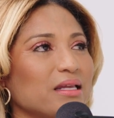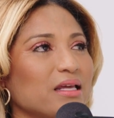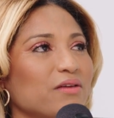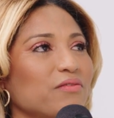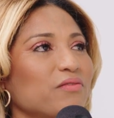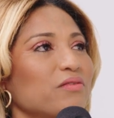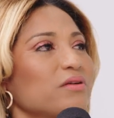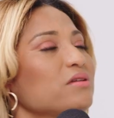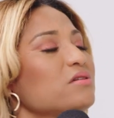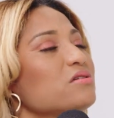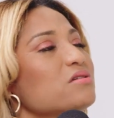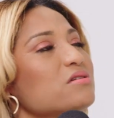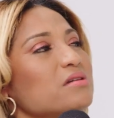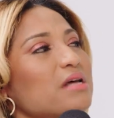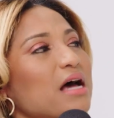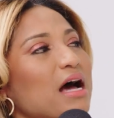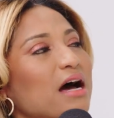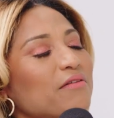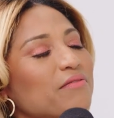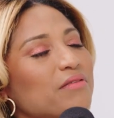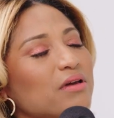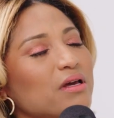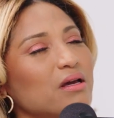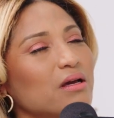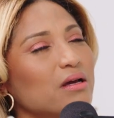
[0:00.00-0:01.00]
even just
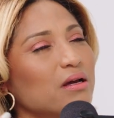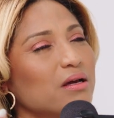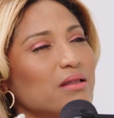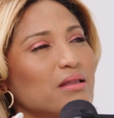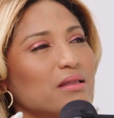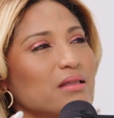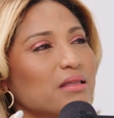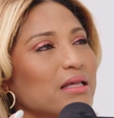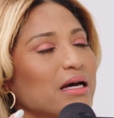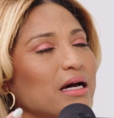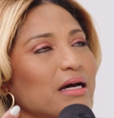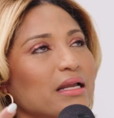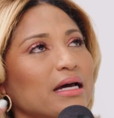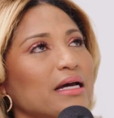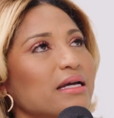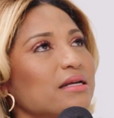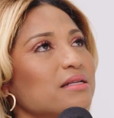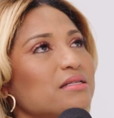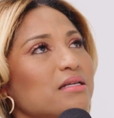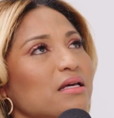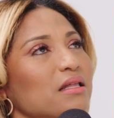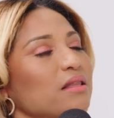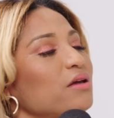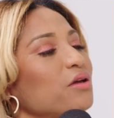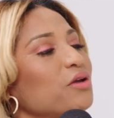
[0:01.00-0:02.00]
having that
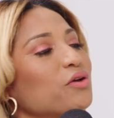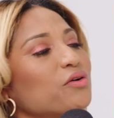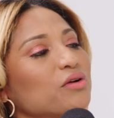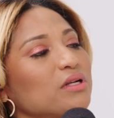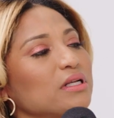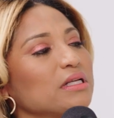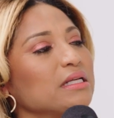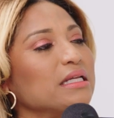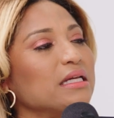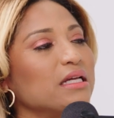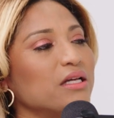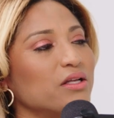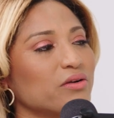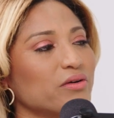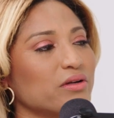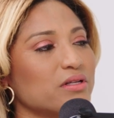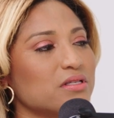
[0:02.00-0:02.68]
idea that you're a leader.